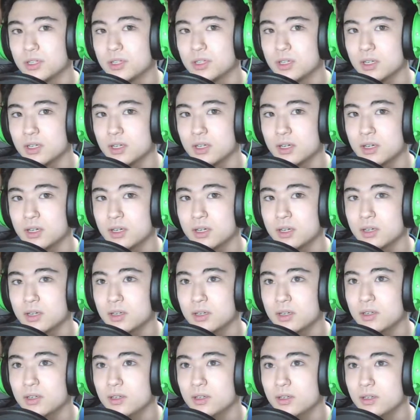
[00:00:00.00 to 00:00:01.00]

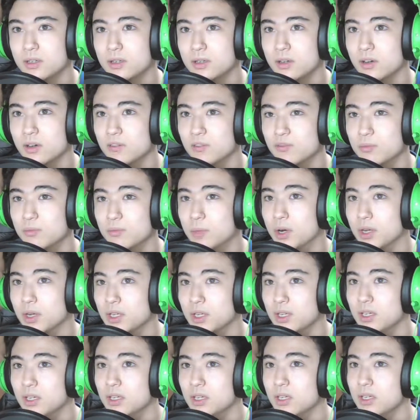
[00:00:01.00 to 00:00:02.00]
of
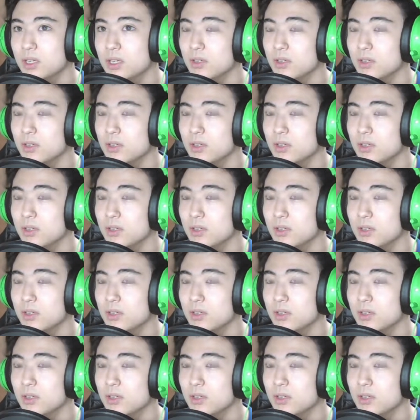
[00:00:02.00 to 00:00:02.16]
money